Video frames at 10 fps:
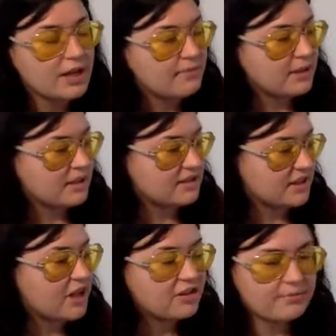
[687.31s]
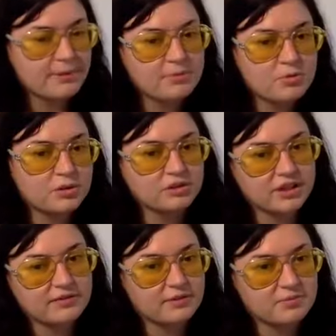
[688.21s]
because other people who are
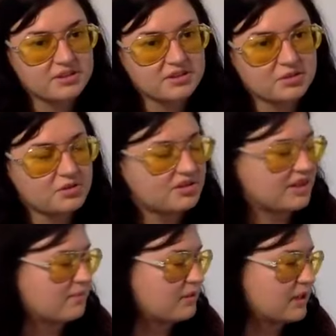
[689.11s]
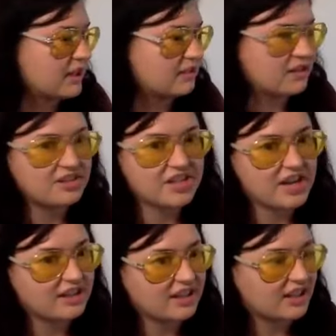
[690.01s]
looking for business owners, they're
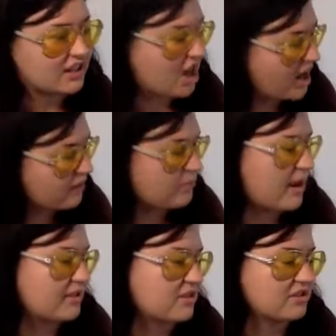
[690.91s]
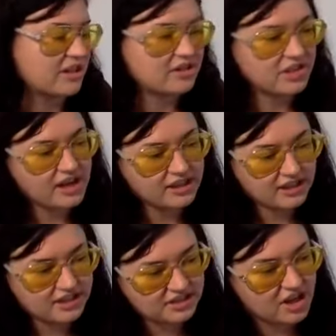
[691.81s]
dialing in chiropractors, they're dialing
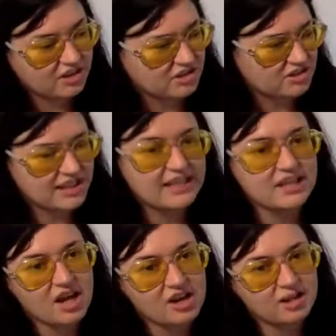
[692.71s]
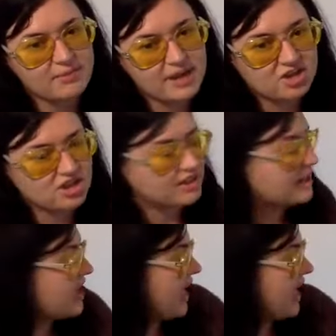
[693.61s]
in doctors in the occupations.